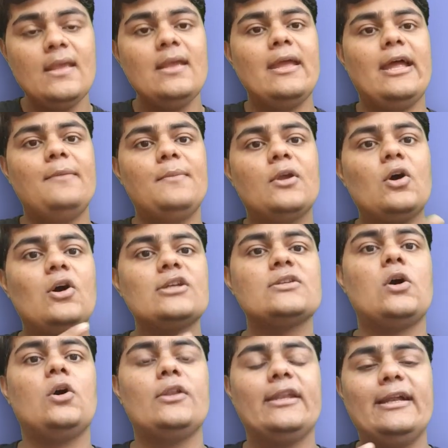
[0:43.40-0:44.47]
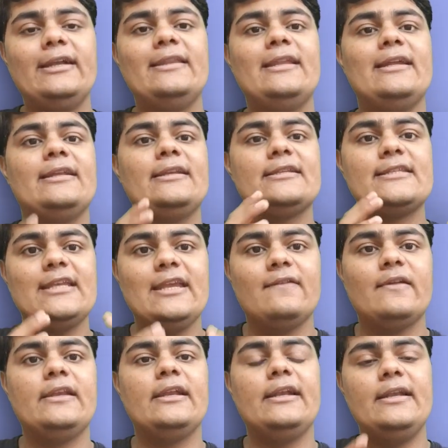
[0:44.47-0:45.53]
and because on it they receive
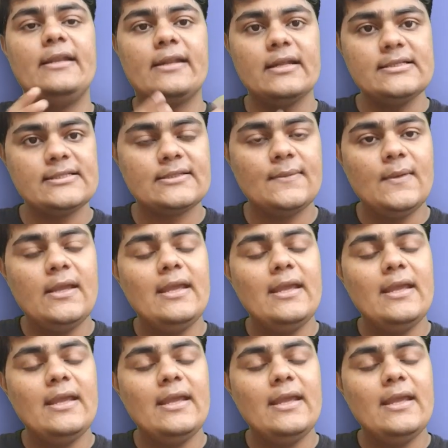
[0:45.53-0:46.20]
an interest,